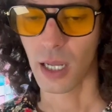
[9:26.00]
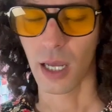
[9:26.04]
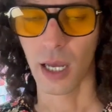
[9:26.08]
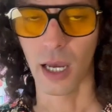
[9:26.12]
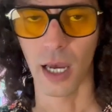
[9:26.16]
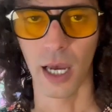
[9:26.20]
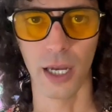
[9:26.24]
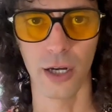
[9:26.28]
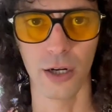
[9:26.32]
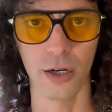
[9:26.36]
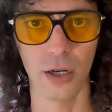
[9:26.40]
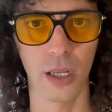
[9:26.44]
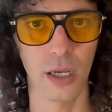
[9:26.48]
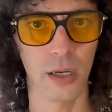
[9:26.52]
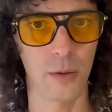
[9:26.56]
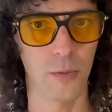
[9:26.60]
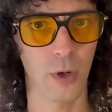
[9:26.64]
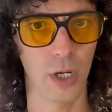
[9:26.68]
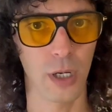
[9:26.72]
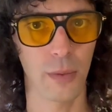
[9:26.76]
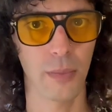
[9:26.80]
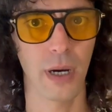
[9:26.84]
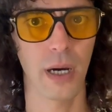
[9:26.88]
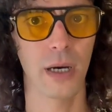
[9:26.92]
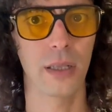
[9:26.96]
And you're like,
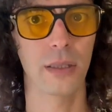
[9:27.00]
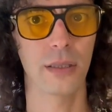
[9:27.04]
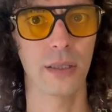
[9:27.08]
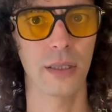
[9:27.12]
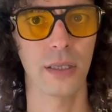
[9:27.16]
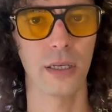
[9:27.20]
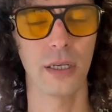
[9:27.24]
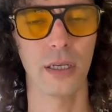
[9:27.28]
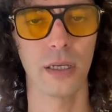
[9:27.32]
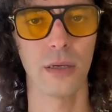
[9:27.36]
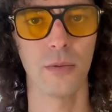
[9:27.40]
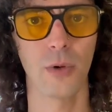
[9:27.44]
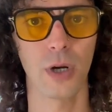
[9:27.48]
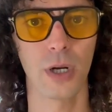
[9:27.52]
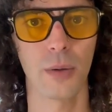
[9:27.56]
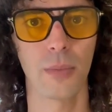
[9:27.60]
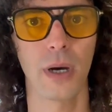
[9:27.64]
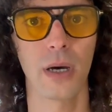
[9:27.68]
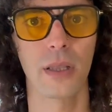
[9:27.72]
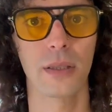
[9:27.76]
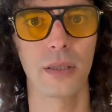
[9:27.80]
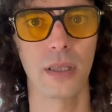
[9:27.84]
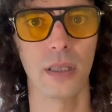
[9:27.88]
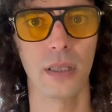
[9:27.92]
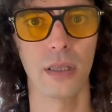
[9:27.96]
what about the, what
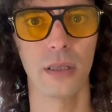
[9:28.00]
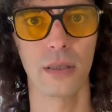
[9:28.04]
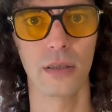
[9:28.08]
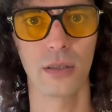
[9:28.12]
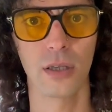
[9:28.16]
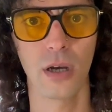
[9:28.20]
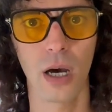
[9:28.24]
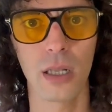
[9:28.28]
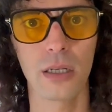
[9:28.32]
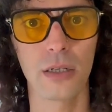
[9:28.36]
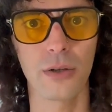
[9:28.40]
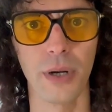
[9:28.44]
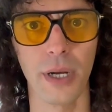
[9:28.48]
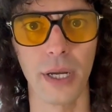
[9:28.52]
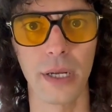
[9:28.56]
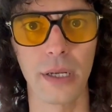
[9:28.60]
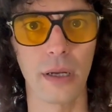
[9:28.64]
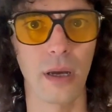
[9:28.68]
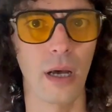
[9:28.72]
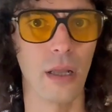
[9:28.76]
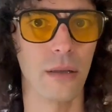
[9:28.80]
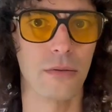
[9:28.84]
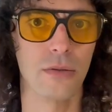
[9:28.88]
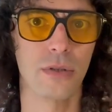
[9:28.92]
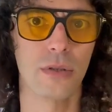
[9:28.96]
about the coloring?
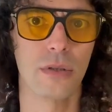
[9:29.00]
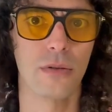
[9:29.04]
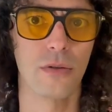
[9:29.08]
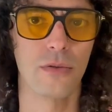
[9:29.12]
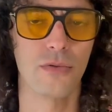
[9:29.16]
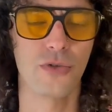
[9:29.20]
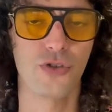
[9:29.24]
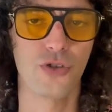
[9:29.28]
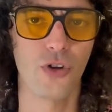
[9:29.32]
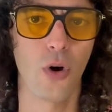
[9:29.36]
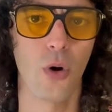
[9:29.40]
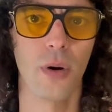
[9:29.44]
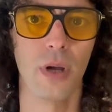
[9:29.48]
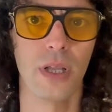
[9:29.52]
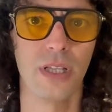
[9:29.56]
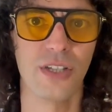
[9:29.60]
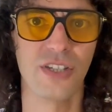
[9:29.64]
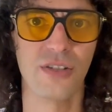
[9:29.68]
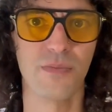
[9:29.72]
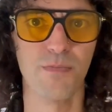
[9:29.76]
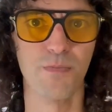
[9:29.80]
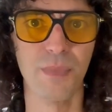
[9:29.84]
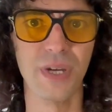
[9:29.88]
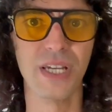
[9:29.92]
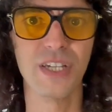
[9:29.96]
Uh, so
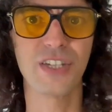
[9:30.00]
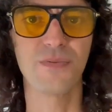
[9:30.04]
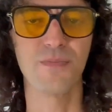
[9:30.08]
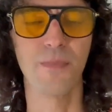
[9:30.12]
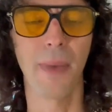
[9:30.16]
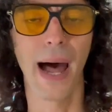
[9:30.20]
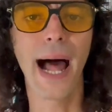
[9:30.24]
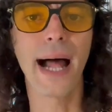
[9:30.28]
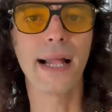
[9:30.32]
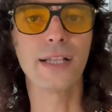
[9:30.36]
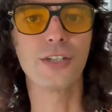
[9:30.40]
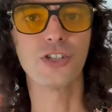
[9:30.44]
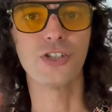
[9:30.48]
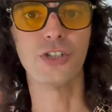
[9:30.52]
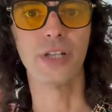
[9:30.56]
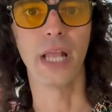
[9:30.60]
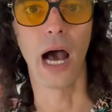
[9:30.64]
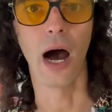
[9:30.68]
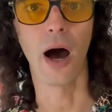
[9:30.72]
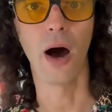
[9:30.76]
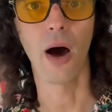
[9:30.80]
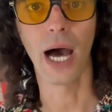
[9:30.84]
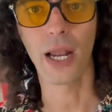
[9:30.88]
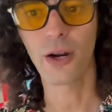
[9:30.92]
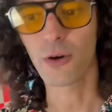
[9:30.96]
it's mismatched
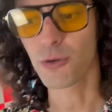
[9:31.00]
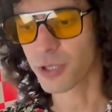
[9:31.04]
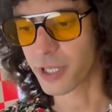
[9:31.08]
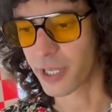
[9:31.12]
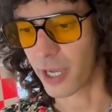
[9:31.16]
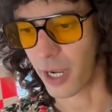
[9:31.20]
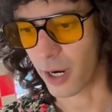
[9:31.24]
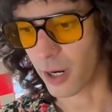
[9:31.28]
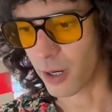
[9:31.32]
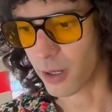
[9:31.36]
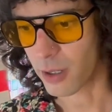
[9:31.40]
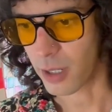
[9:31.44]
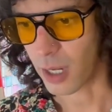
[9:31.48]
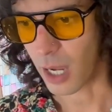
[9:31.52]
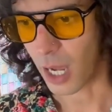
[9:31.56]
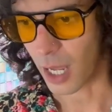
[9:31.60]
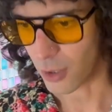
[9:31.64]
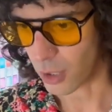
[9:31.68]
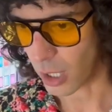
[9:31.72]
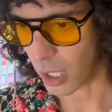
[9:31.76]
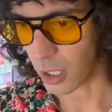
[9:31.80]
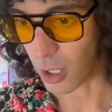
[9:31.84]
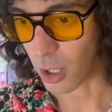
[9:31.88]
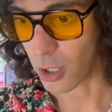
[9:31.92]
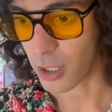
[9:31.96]
now. I don't care. I,
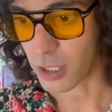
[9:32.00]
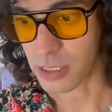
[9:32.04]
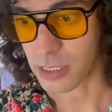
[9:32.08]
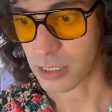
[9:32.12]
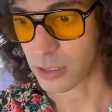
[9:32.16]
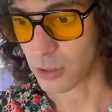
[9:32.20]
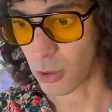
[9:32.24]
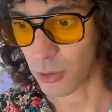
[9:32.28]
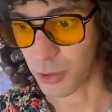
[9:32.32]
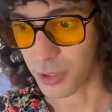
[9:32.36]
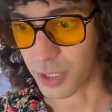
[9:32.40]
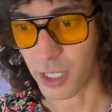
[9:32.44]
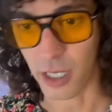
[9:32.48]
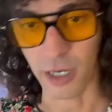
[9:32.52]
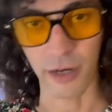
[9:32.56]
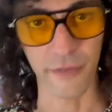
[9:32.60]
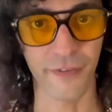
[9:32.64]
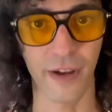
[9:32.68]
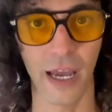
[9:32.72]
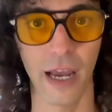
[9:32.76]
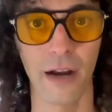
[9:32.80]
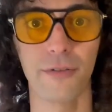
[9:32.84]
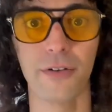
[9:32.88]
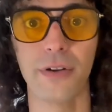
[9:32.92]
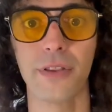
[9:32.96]
don't, I honestly don't care
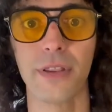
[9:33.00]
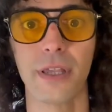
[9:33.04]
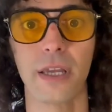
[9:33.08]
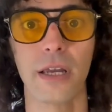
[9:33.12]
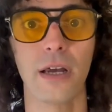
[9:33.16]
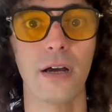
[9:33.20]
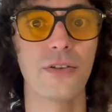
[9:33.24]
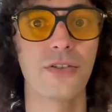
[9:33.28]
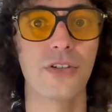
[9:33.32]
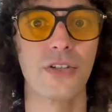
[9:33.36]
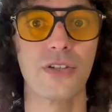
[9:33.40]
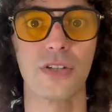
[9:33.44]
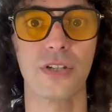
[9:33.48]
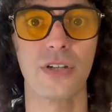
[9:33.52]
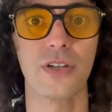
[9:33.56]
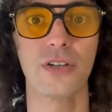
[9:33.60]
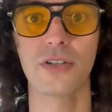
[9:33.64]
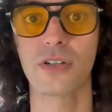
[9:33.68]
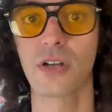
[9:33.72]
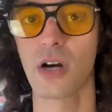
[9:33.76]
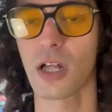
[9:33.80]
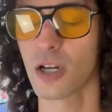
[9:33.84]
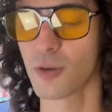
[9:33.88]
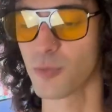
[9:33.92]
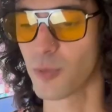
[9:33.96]
if everything else is this
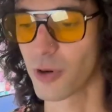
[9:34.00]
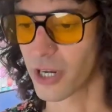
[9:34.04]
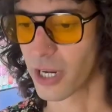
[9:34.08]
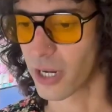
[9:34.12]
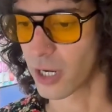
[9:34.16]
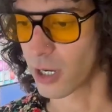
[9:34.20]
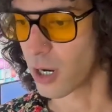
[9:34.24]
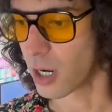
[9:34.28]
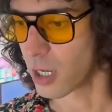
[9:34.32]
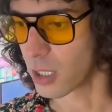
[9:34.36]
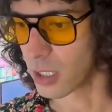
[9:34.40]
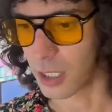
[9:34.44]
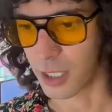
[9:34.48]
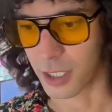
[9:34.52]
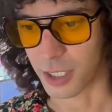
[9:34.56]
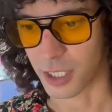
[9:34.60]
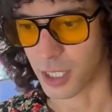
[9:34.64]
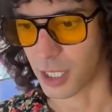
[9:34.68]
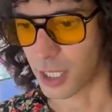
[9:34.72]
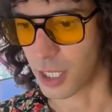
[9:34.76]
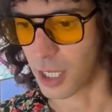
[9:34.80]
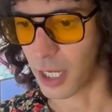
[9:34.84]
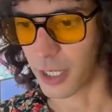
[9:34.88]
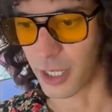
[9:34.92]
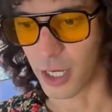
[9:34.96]
color, but I got like
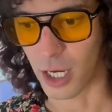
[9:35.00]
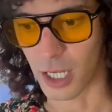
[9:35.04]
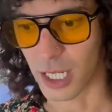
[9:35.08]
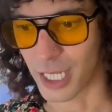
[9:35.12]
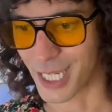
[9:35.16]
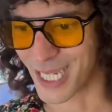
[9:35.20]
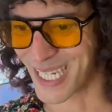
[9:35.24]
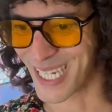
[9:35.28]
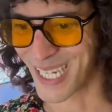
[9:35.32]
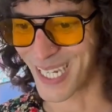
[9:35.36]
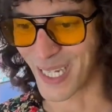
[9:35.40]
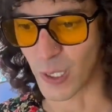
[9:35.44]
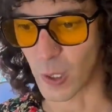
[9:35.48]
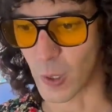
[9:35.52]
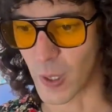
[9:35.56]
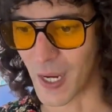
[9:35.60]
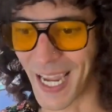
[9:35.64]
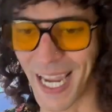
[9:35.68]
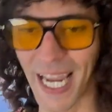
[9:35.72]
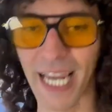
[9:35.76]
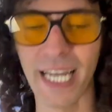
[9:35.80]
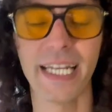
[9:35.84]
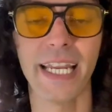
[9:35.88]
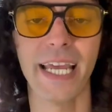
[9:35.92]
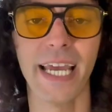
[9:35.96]
a, I got like a, you know,
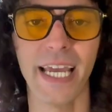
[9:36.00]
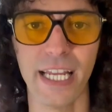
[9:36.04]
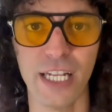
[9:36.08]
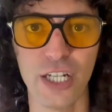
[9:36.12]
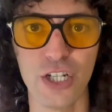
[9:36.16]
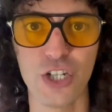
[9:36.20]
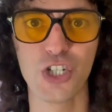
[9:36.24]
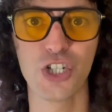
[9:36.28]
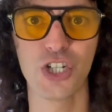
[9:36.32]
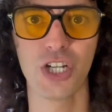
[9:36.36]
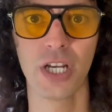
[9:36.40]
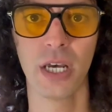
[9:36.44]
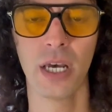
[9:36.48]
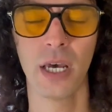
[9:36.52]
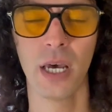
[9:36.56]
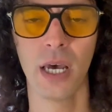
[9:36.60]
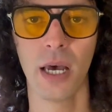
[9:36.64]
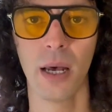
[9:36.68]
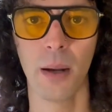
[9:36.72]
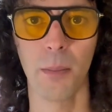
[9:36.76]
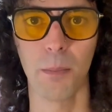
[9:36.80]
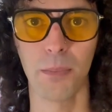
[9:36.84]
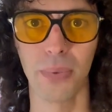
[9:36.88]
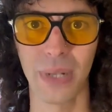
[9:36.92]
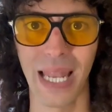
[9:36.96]
eight inch
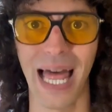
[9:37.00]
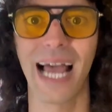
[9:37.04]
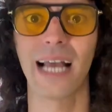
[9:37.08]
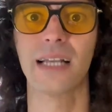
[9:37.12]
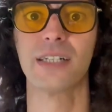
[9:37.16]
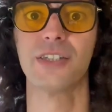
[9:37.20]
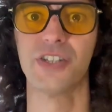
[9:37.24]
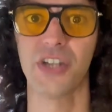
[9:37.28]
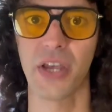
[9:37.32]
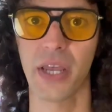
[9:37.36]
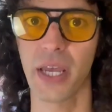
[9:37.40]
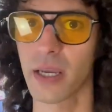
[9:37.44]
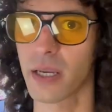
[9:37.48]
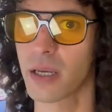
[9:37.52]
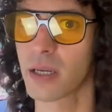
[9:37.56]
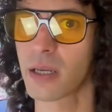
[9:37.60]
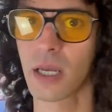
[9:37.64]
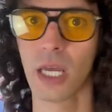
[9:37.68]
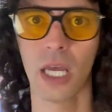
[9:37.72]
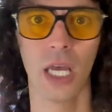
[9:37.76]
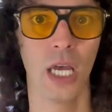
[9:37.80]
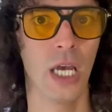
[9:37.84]
black dick.